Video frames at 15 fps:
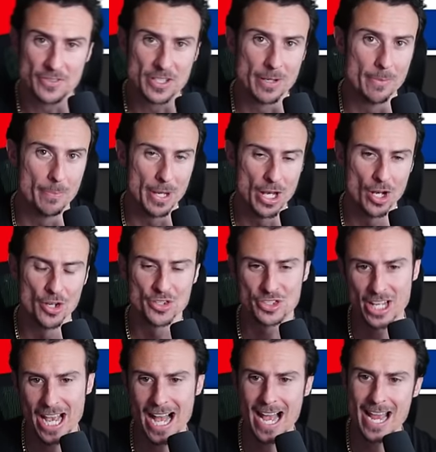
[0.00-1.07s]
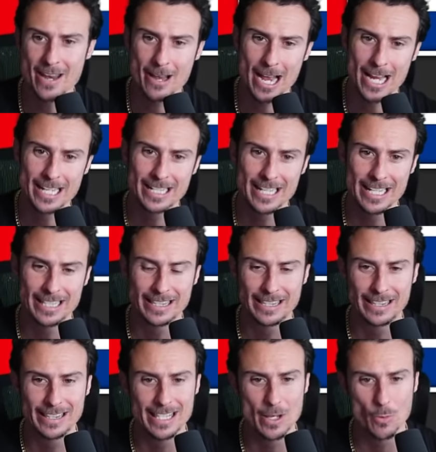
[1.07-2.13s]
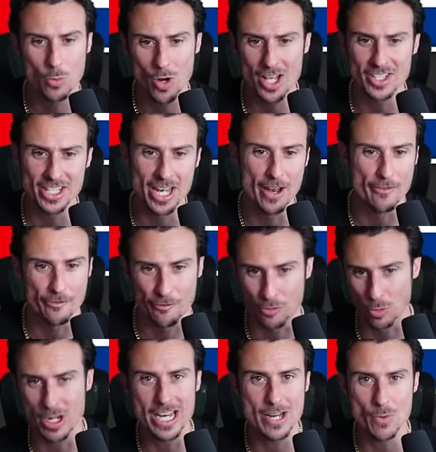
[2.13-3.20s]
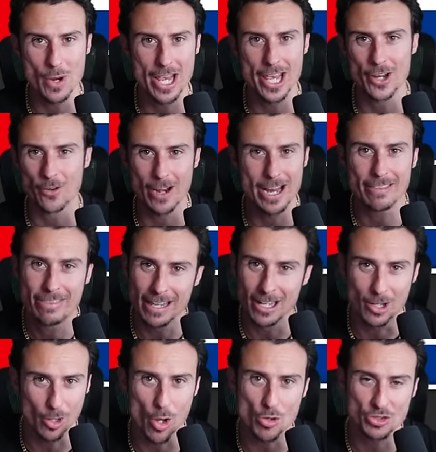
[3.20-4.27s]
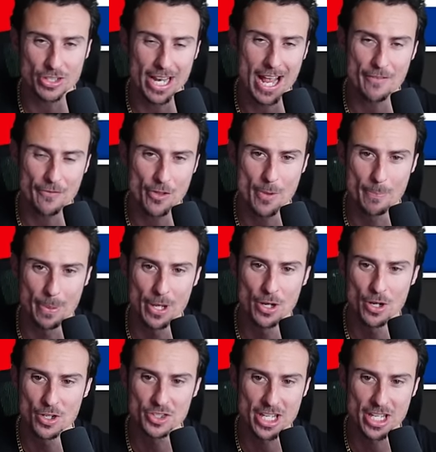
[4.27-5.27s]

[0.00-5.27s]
and Bills. Yeah, I, I it it wasn't a free win or anything close to that for the Bills.